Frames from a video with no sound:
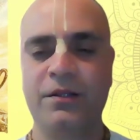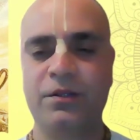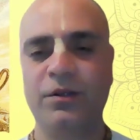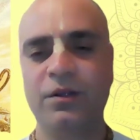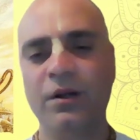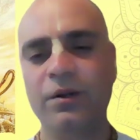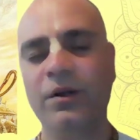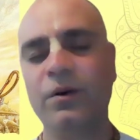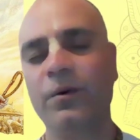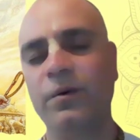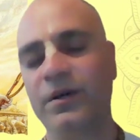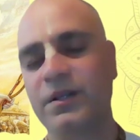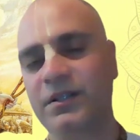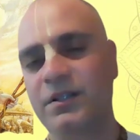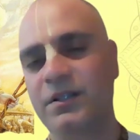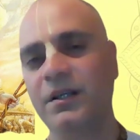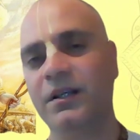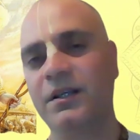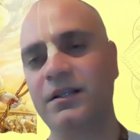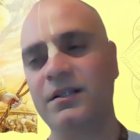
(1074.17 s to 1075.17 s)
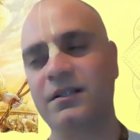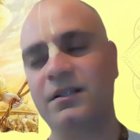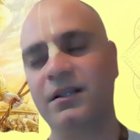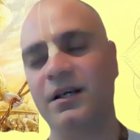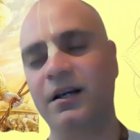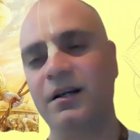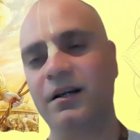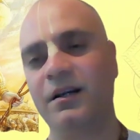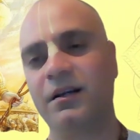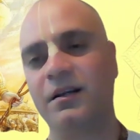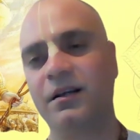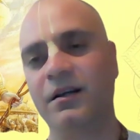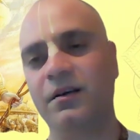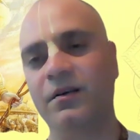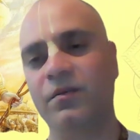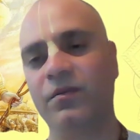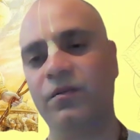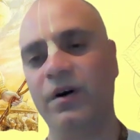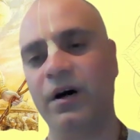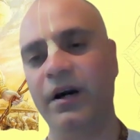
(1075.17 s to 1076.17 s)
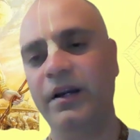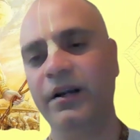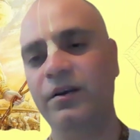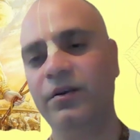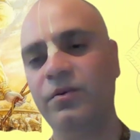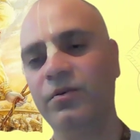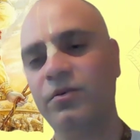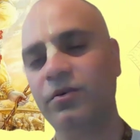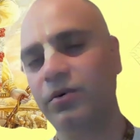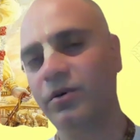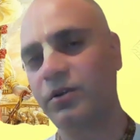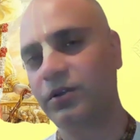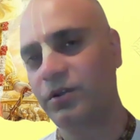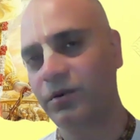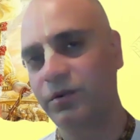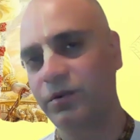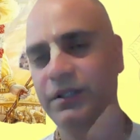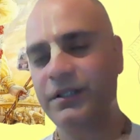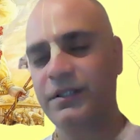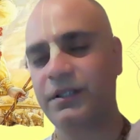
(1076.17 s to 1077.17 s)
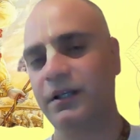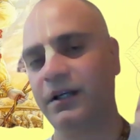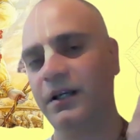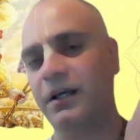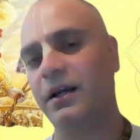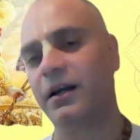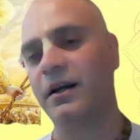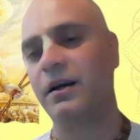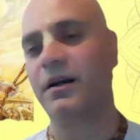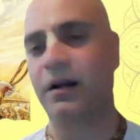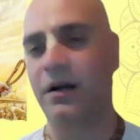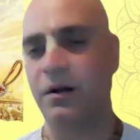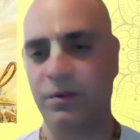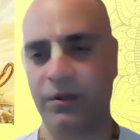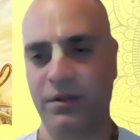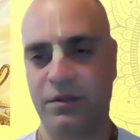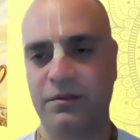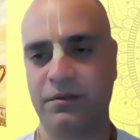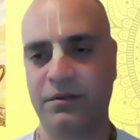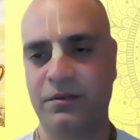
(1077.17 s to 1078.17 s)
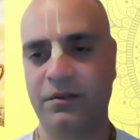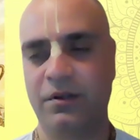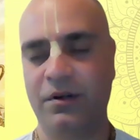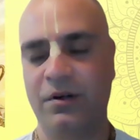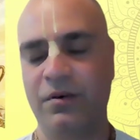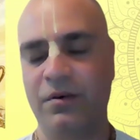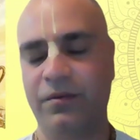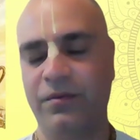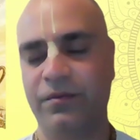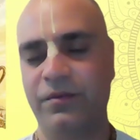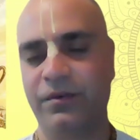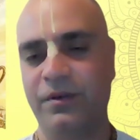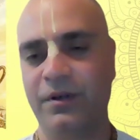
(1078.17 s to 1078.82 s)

So now the question is that why to go through this indirect route of